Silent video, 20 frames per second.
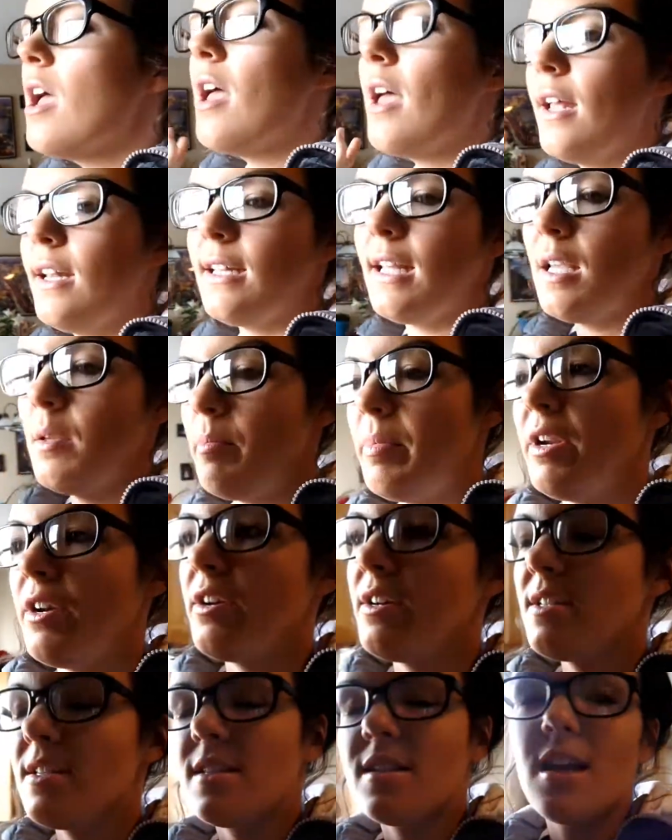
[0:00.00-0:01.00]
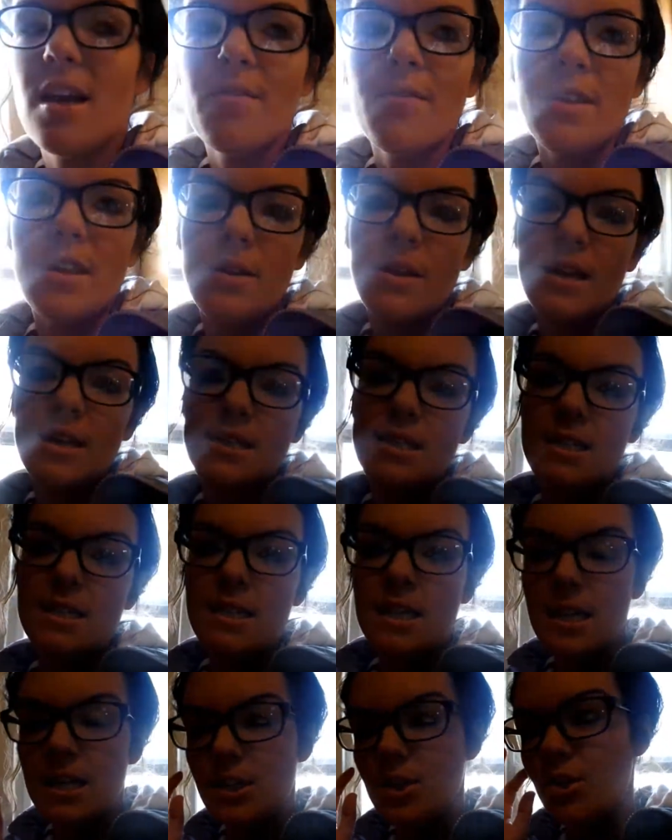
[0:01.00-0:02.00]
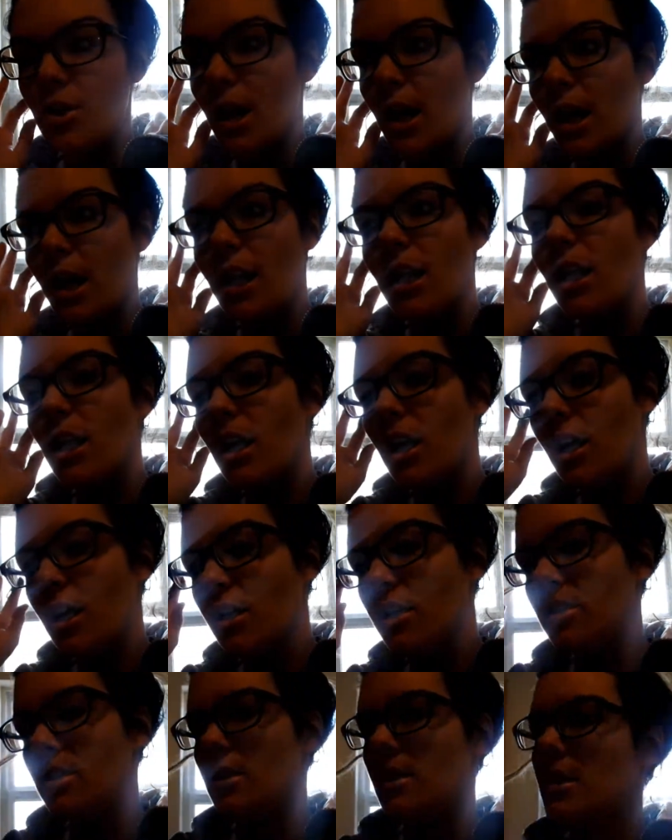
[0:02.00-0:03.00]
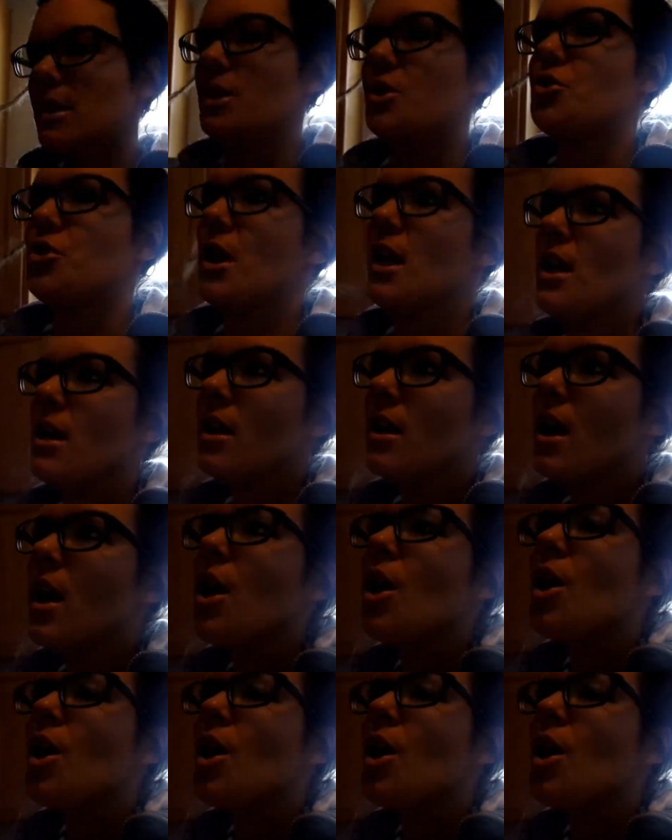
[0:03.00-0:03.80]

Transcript: and like beer and stuff that didn't get drank, didn't get drank